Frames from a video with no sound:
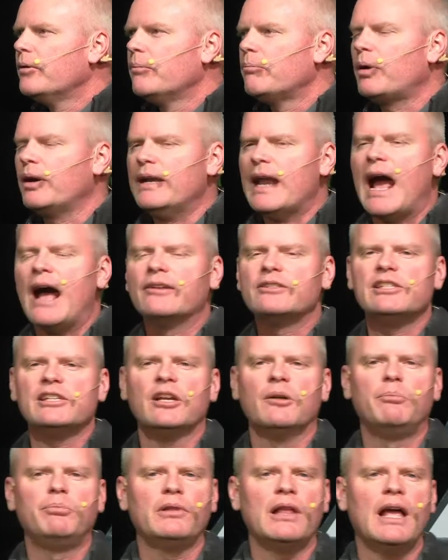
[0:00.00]
pronouncing
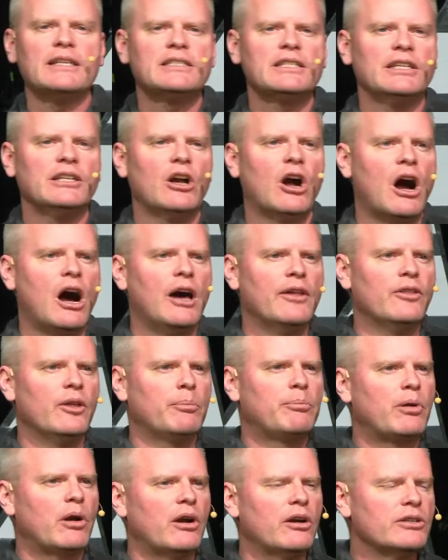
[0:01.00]
a blessing on the
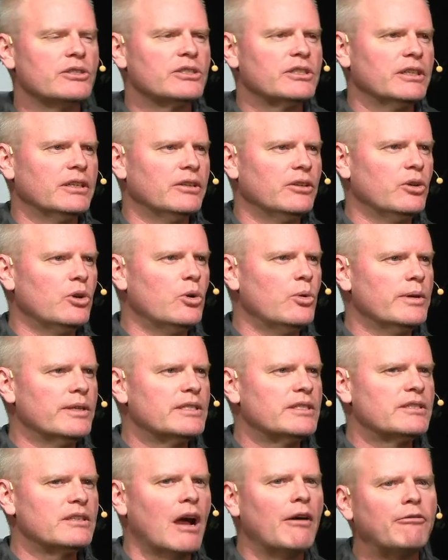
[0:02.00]
person who is
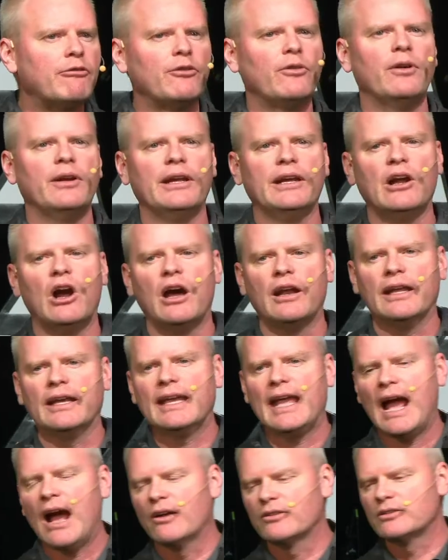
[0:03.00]
suffering on
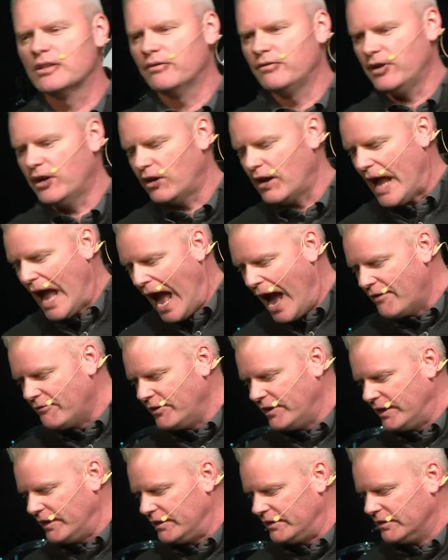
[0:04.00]
account of their
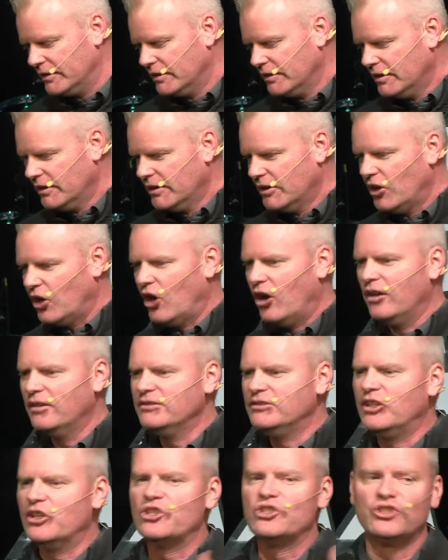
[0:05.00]
having
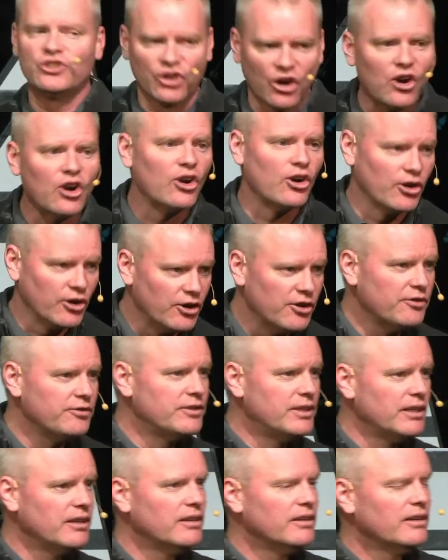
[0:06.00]

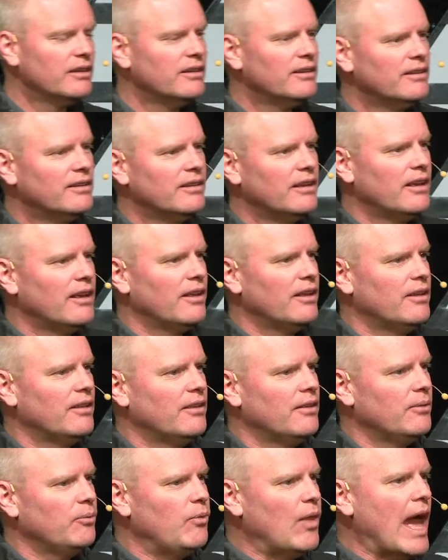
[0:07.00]
deserved
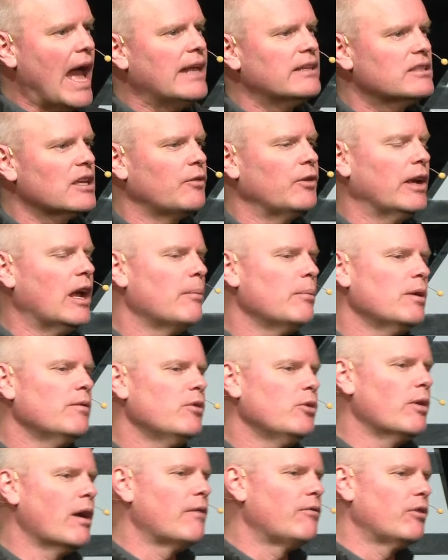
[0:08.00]
that suffering. How many of
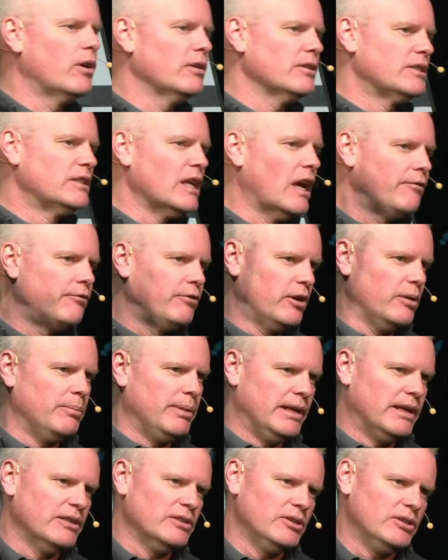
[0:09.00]
you ever suffered
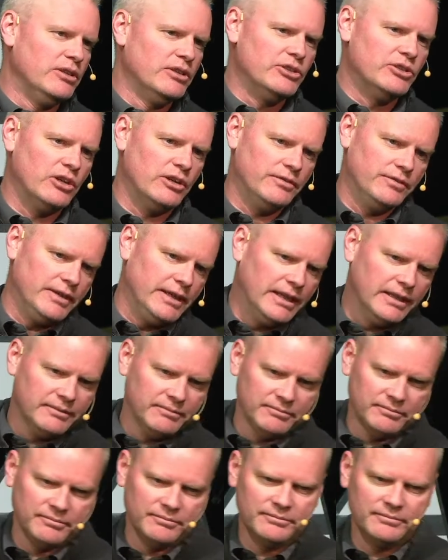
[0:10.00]
because you deserved
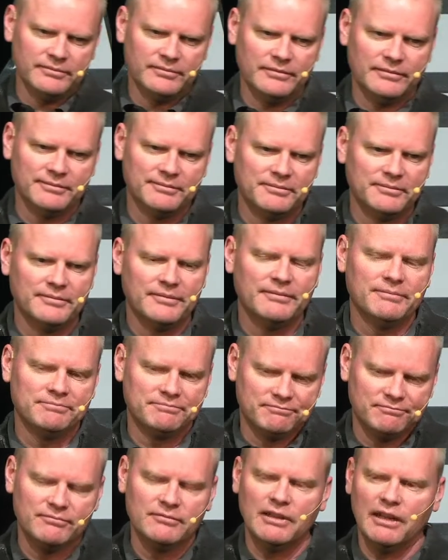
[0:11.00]

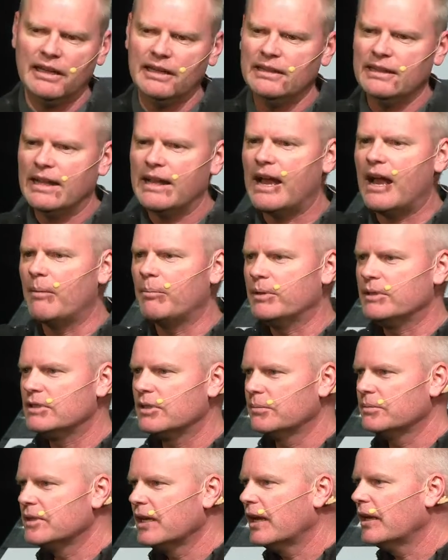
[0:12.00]
it? Right? That happens
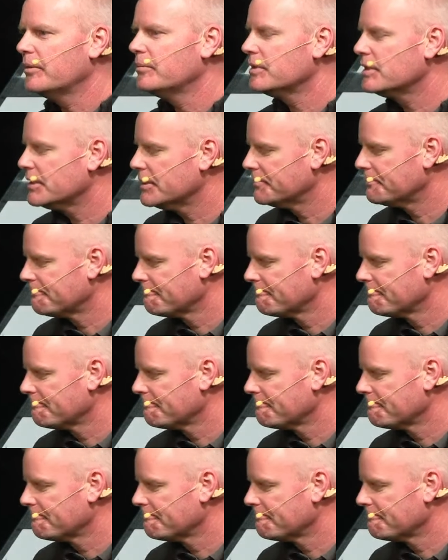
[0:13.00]
sometimes.